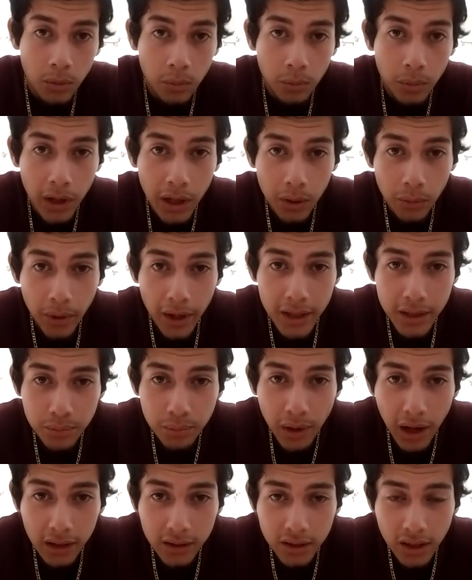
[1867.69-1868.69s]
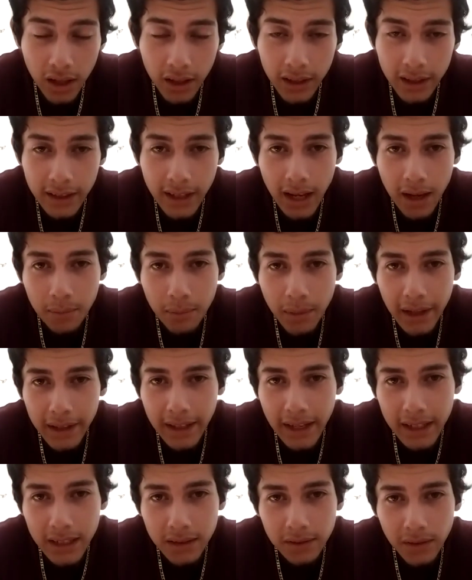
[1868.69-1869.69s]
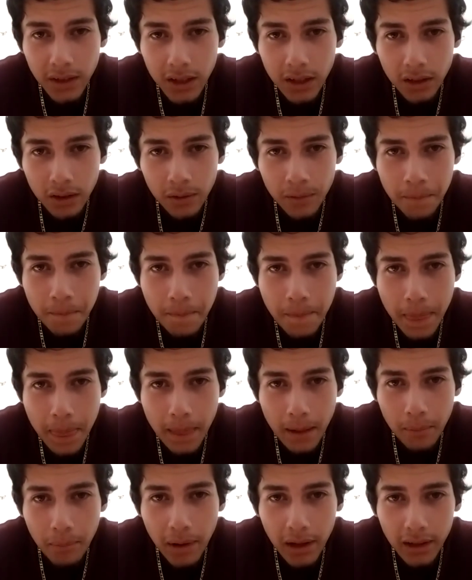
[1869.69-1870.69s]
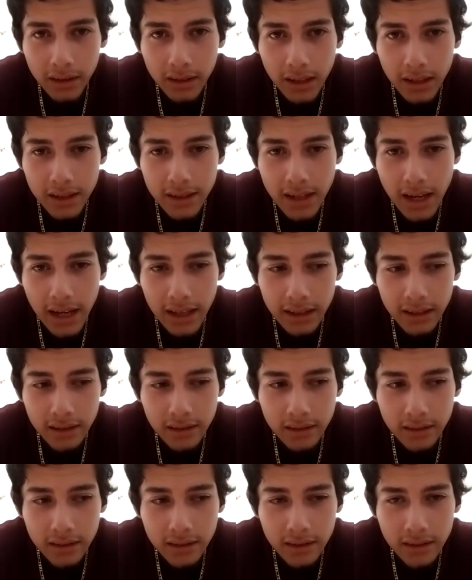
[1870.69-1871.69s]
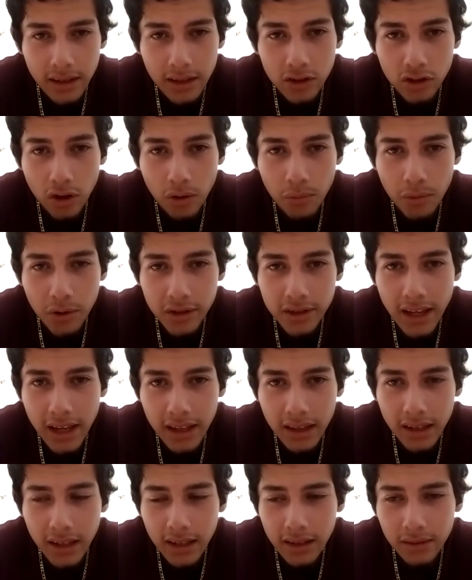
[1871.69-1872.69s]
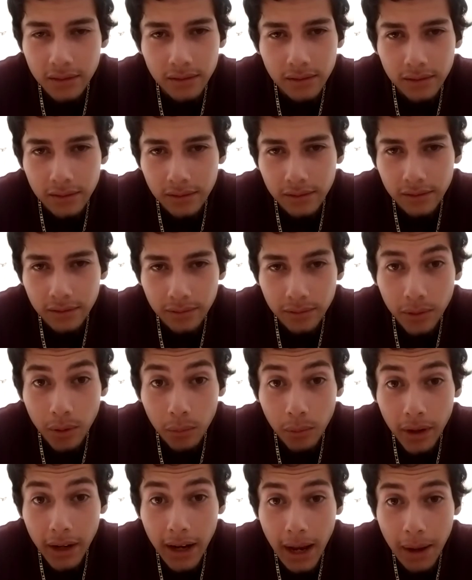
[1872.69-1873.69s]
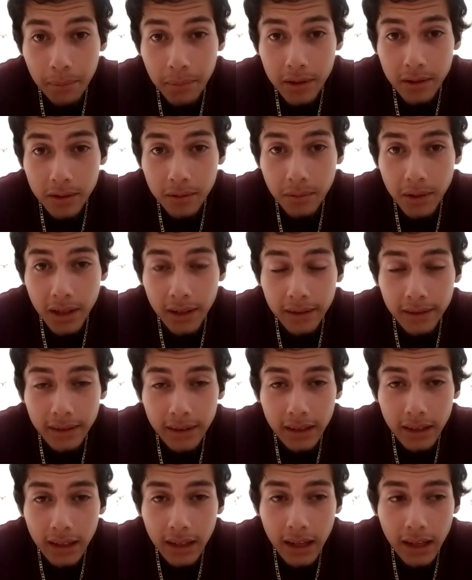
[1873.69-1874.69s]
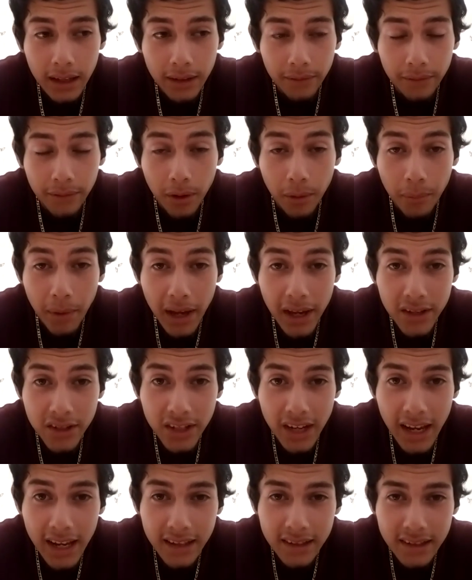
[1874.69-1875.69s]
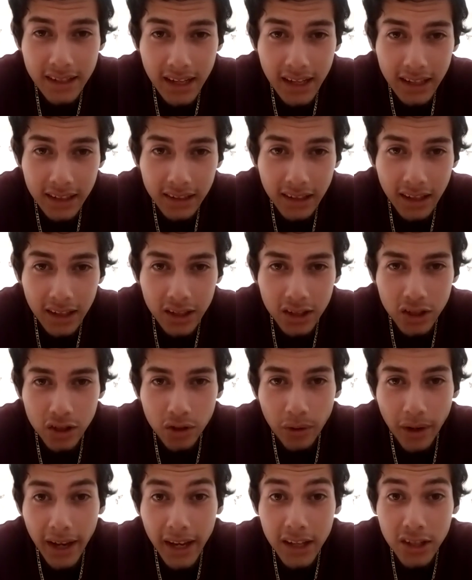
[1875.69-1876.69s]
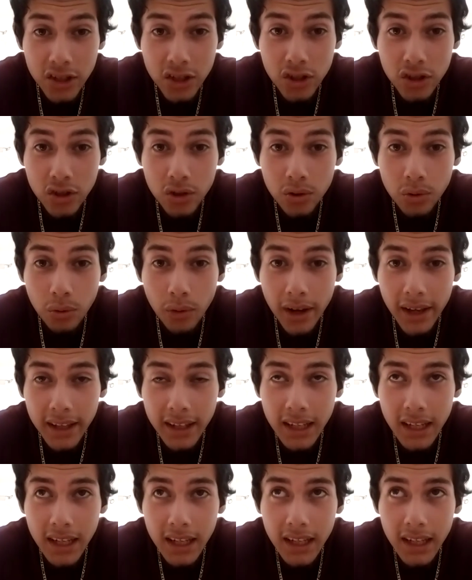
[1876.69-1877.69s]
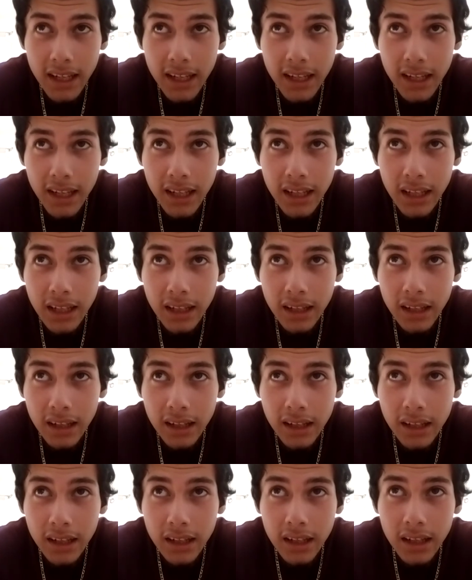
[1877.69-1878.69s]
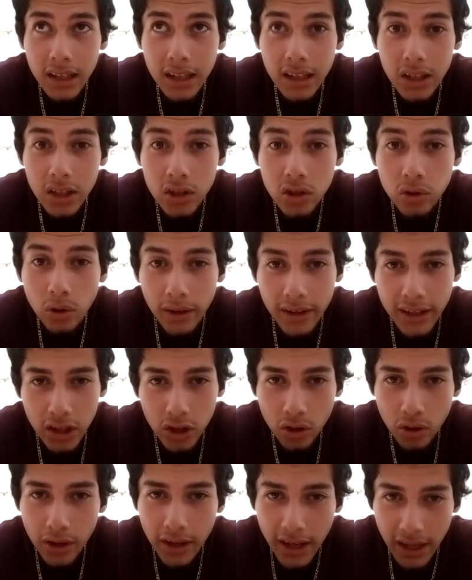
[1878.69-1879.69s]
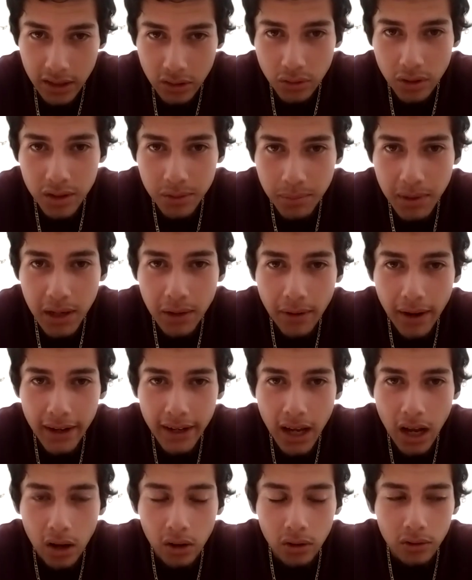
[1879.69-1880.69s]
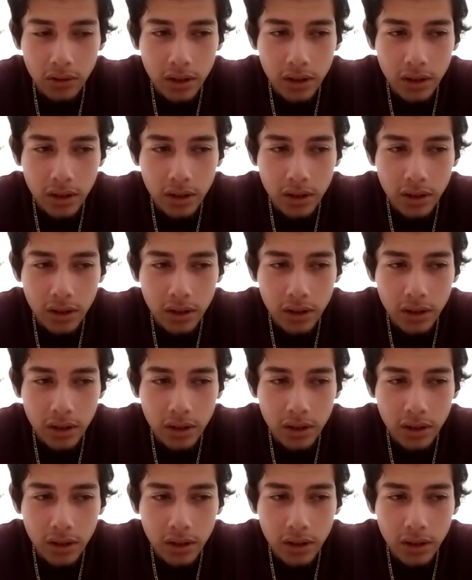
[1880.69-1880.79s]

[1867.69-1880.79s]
but anyways, but I'll talk about that in my next video about the Italians. It's almost ending from what happened to me from age 18 to age 23 as we speak right now.